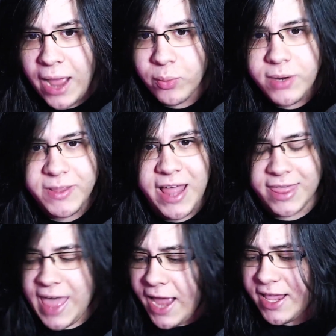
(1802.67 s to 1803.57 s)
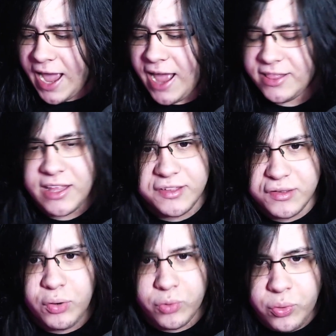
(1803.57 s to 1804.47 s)
I want to be like that guy. That's
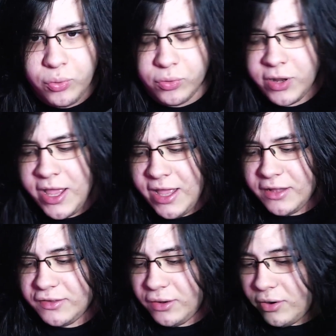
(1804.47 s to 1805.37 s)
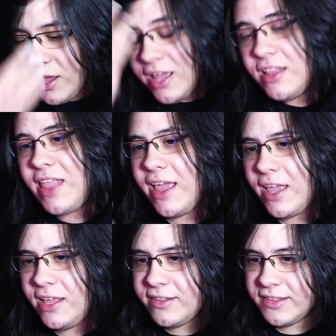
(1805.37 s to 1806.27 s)
so cool. So, like,
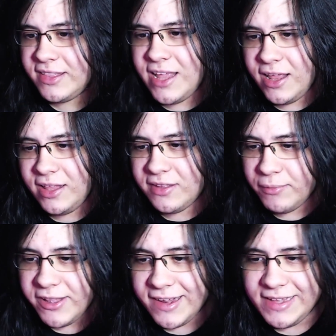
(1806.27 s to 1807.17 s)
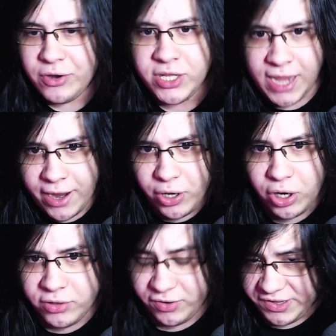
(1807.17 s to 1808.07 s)
it's, the it's almost like their entire
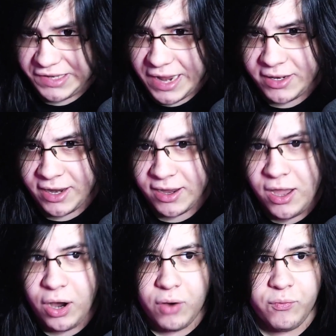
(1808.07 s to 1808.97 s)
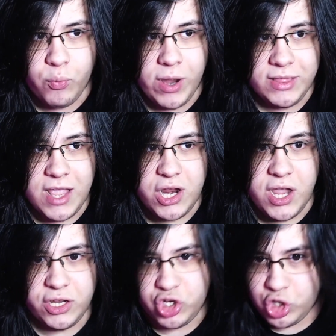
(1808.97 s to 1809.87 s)
understanding of what they
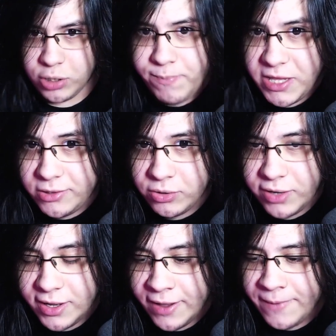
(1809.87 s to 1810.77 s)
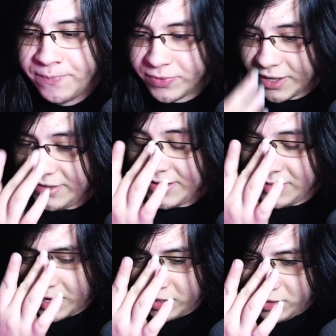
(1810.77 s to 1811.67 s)
should be doing is
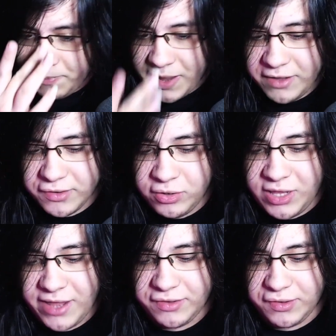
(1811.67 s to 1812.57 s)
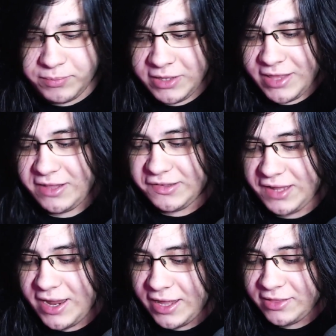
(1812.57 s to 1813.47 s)
entirely based on, like, something they
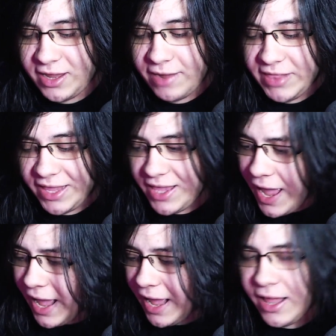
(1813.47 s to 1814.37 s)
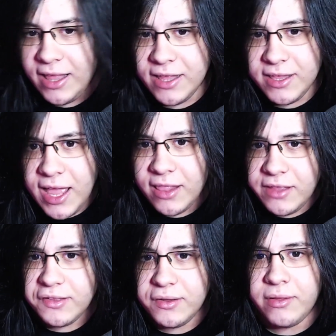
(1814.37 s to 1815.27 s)
see, and they have, like, yeah, yeah,
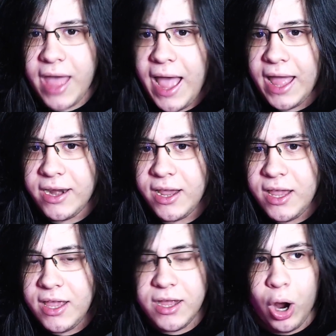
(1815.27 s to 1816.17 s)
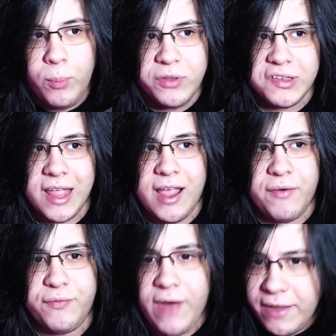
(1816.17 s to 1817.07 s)
let's do that. Almost like a
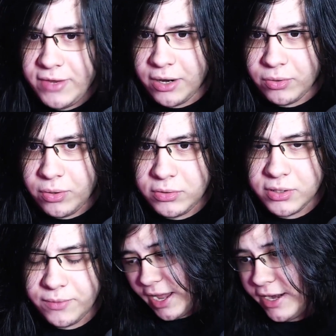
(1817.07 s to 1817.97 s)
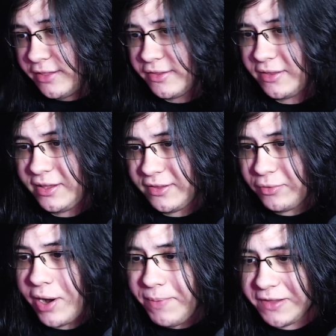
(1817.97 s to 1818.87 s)
five year old. And it's it's
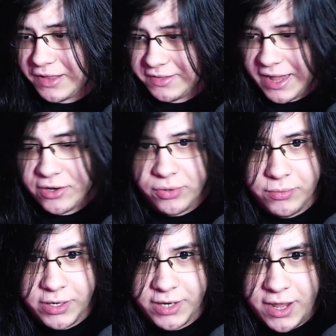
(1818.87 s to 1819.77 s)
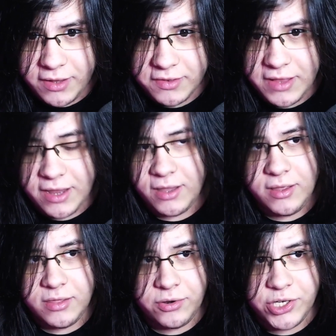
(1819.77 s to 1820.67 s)
great because that's actually what it is. Like
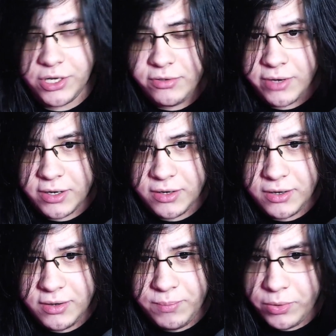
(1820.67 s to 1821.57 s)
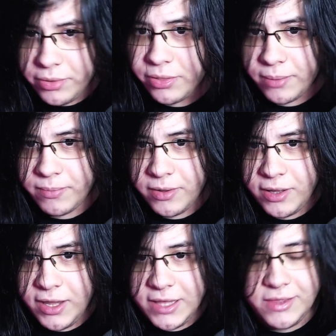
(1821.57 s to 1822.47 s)
they're children, both of them.
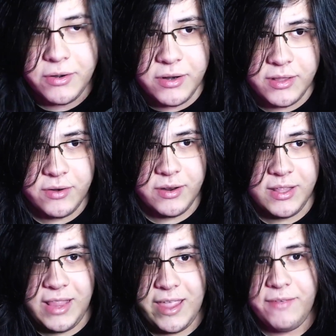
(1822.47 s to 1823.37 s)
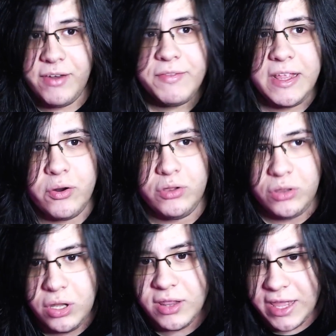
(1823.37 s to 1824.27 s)
They're they're like even if they don't
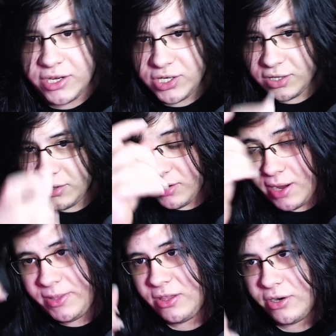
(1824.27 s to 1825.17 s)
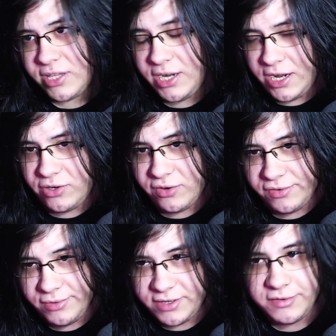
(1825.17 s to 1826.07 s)
look like children. I mean, they're
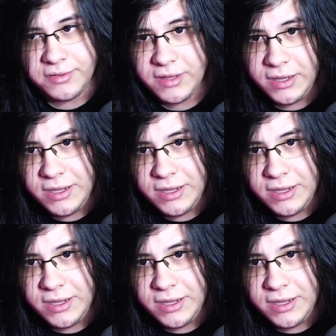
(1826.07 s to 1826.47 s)
teenagers, which is